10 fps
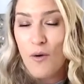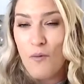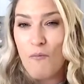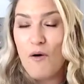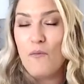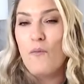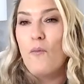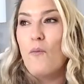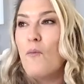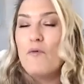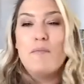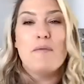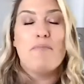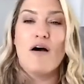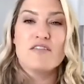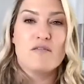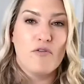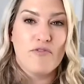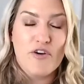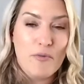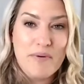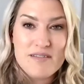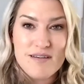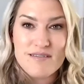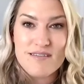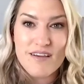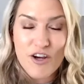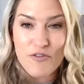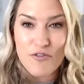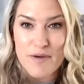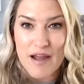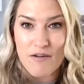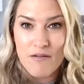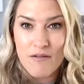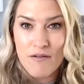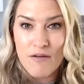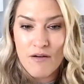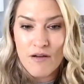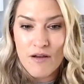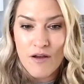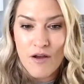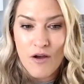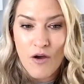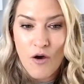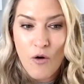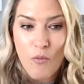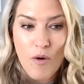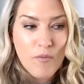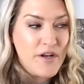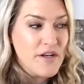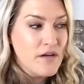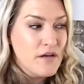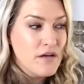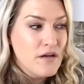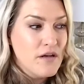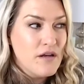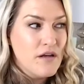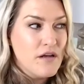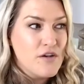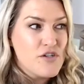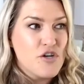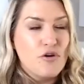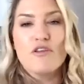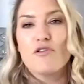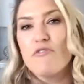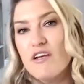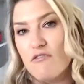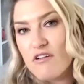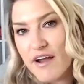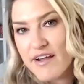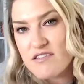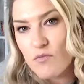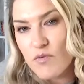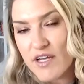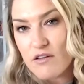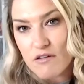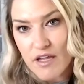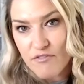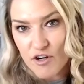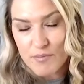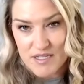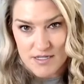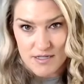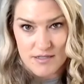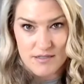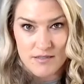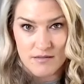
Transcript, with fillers: what what would be possible for your business a year from now? What would 2 to 3 new clients a week look like for your business?